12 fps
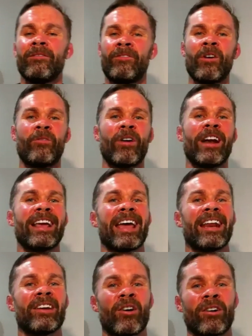Feel free to get
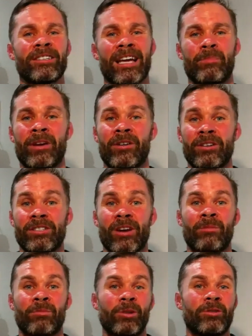in contact, because
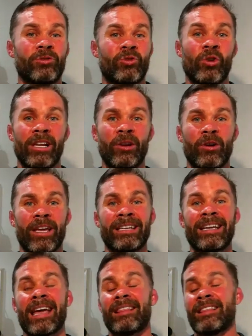I'm truly looking
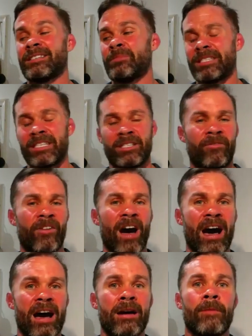to get this message
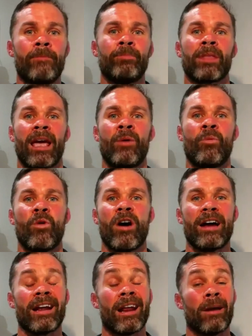far and
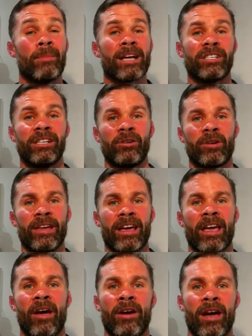wide. And I'm actually looking
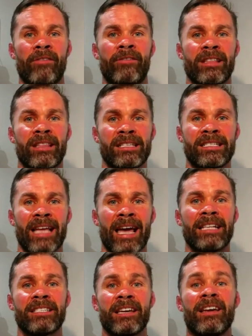at going over to the
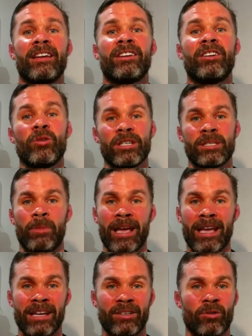States to do a
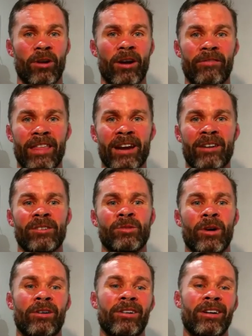speaking tour over there as
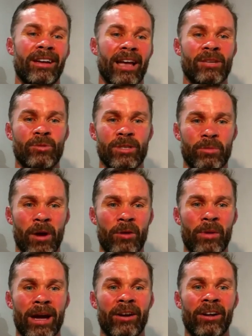well, as we spoke
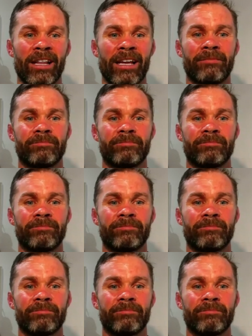about earlier.